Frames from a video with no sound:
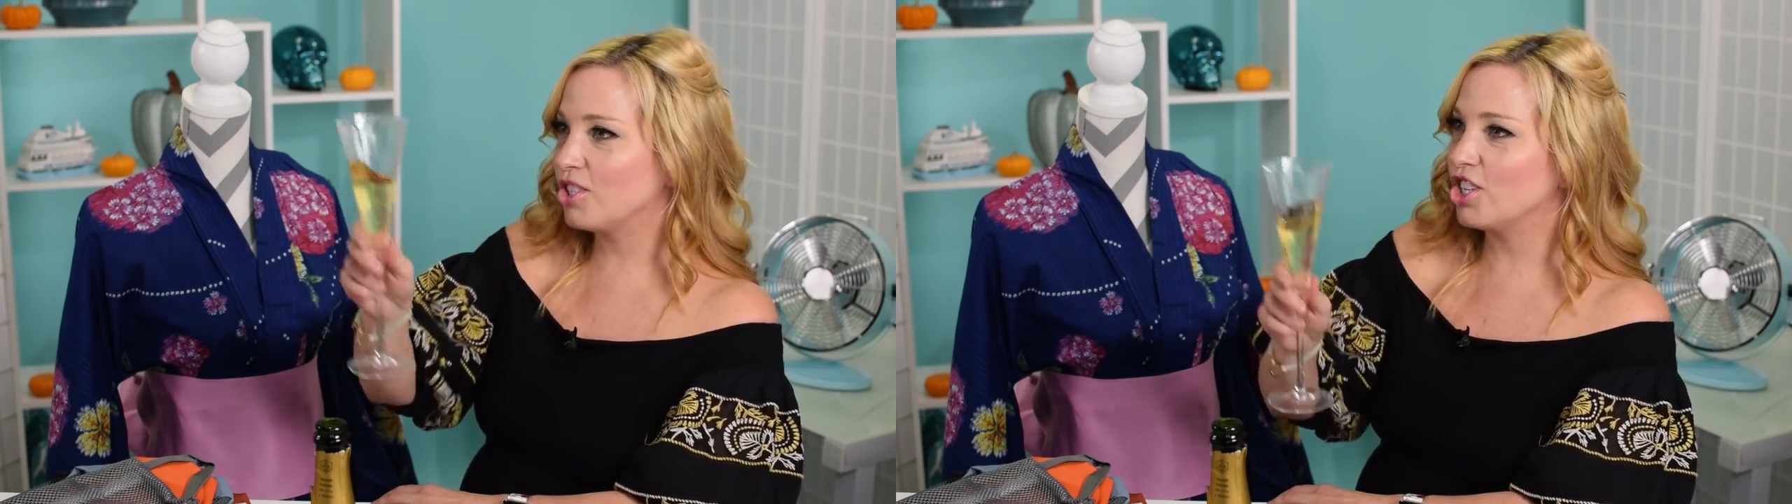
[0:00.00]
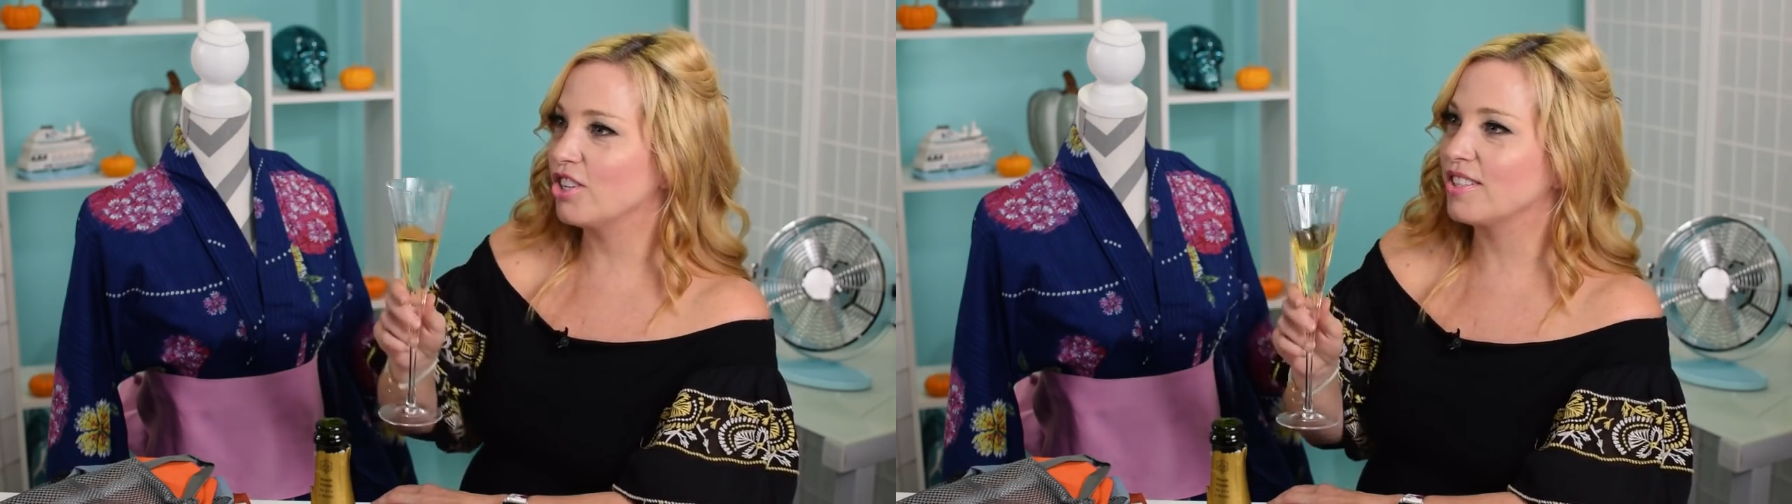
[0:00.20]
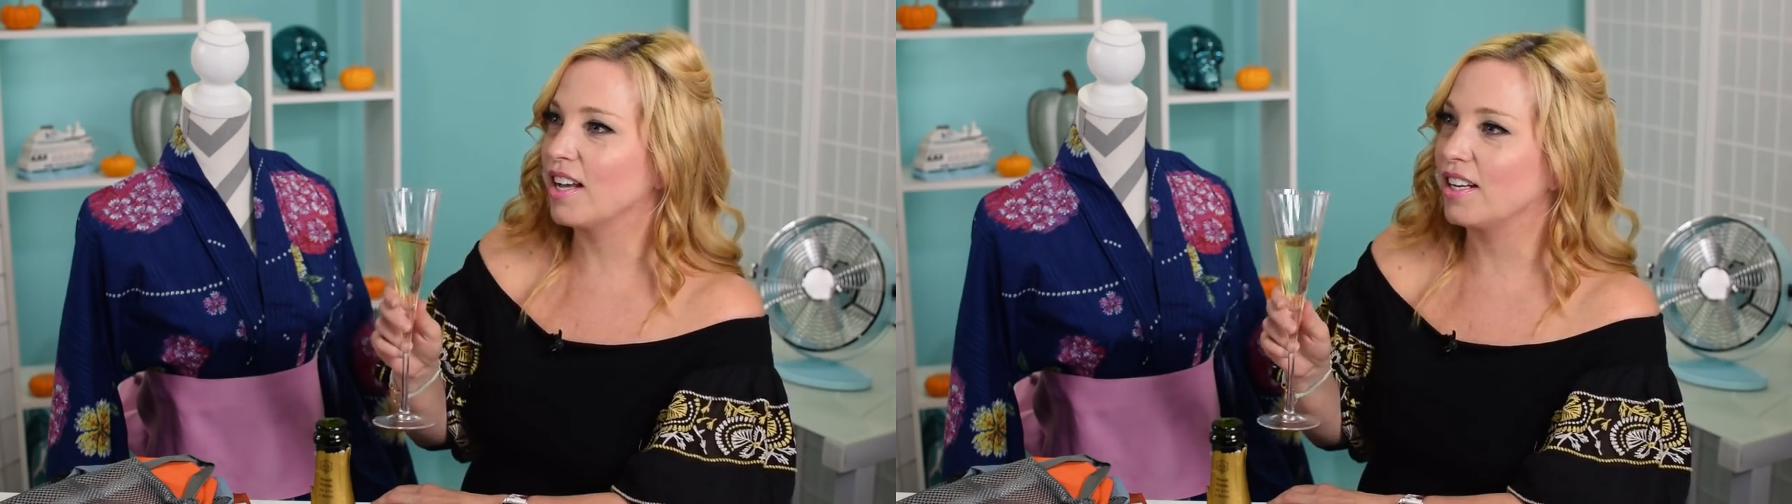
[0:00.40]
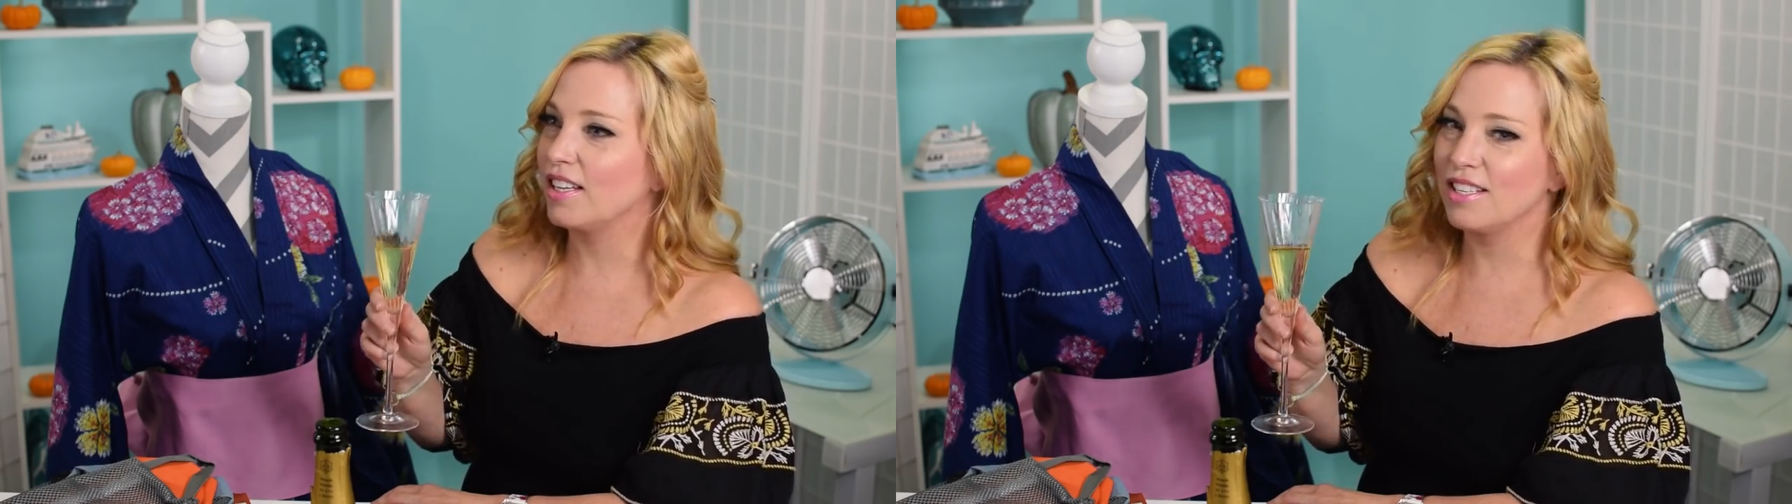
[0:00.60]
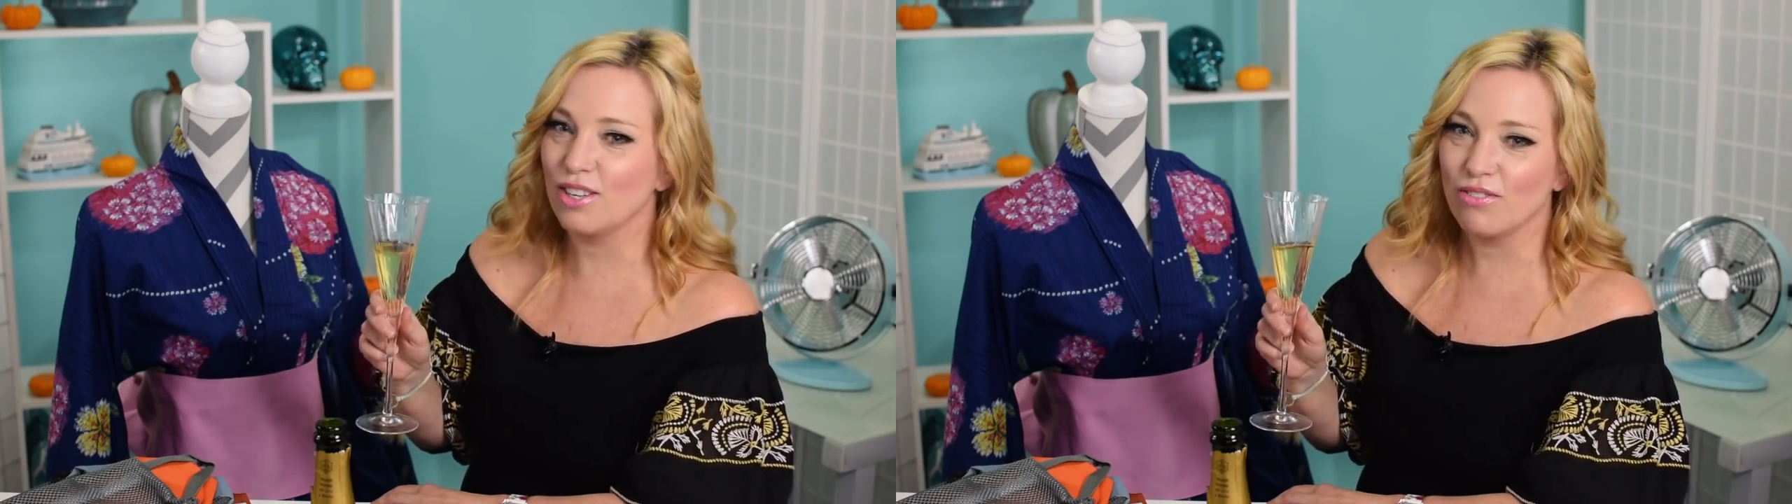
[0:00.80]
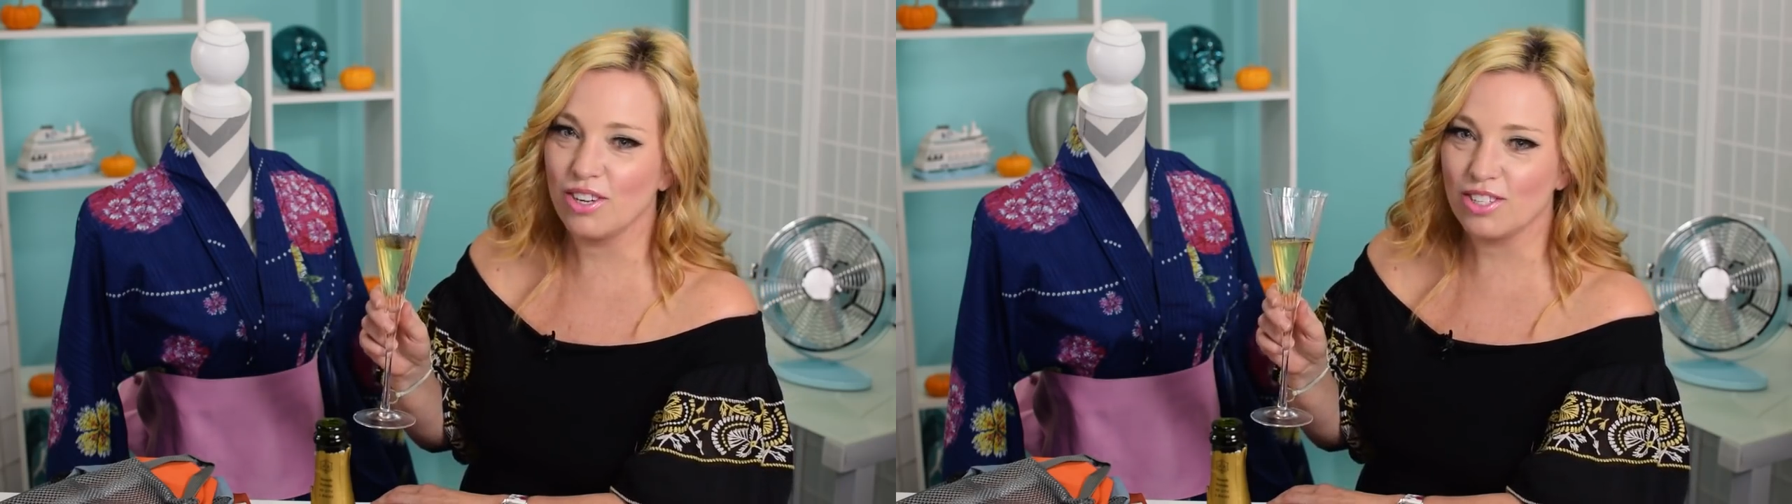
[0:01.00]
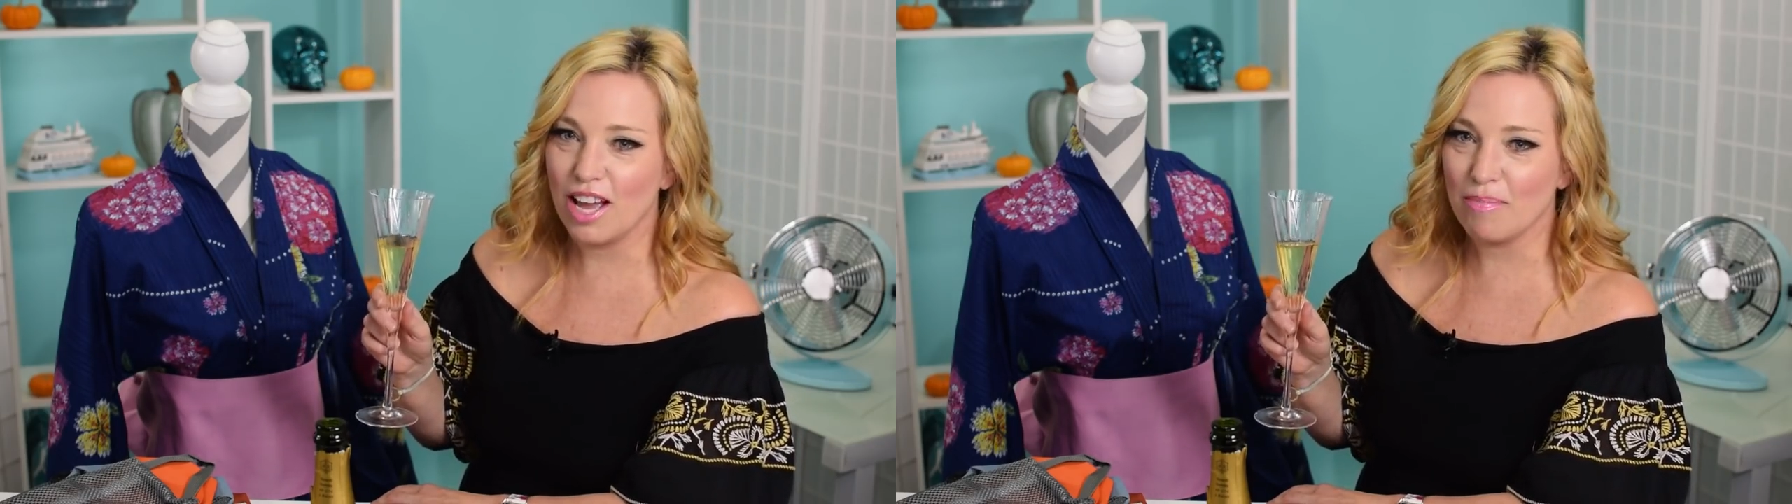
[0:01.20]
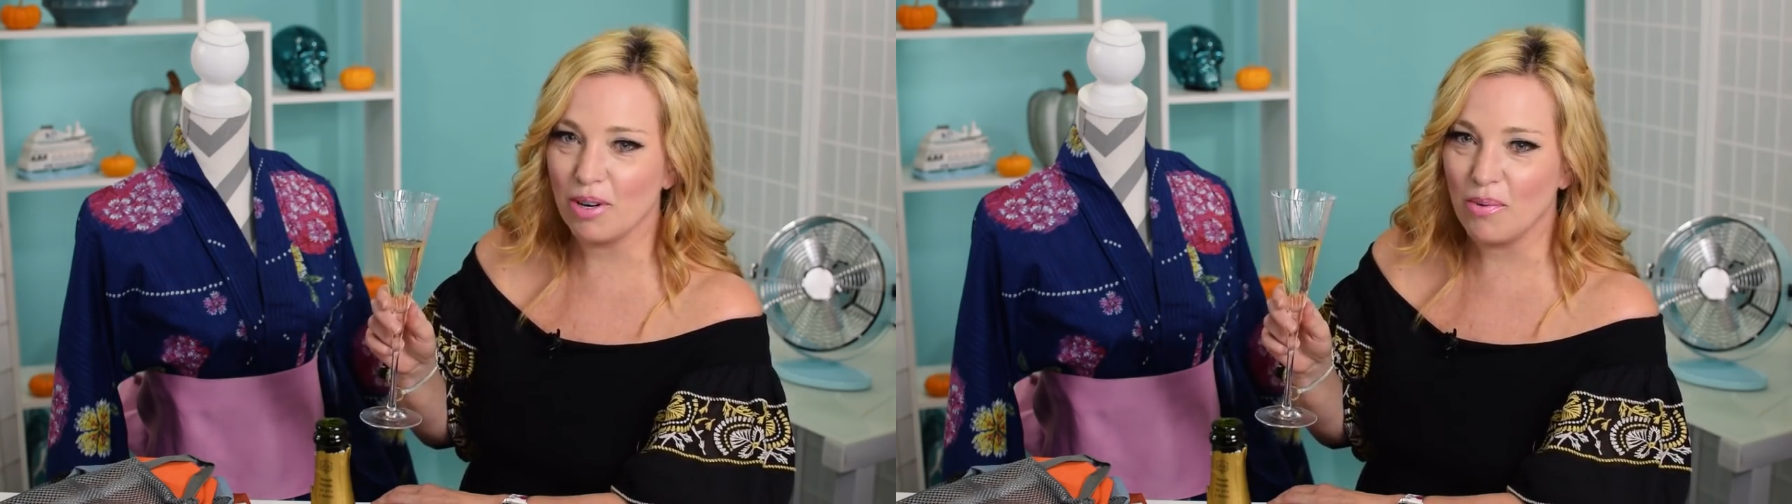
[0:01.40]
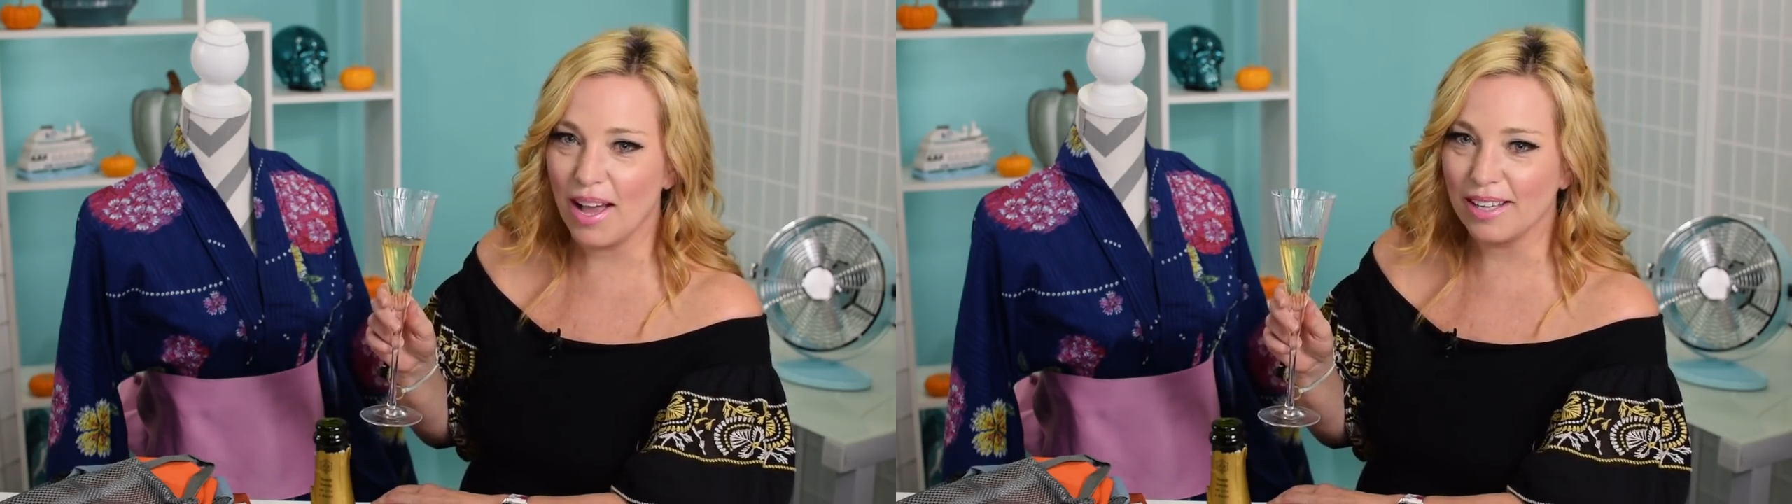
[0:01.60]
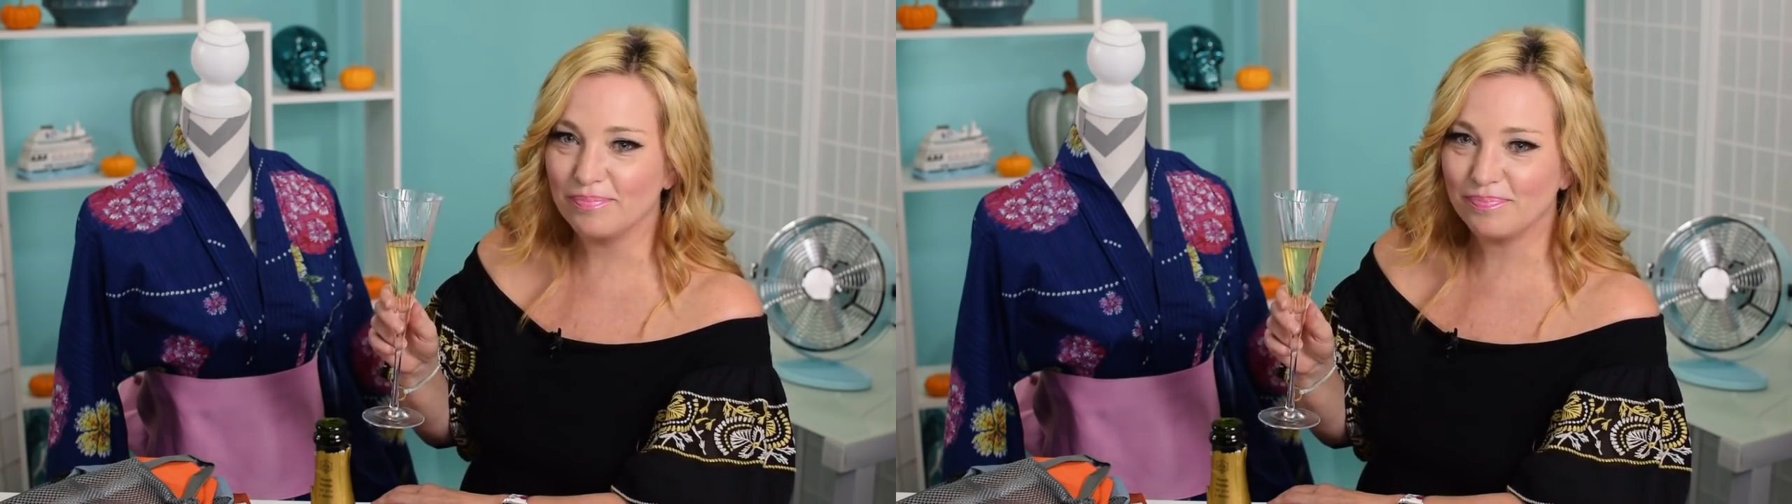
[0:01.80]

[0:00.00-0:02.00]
Cheers, honey. He's over there typing away.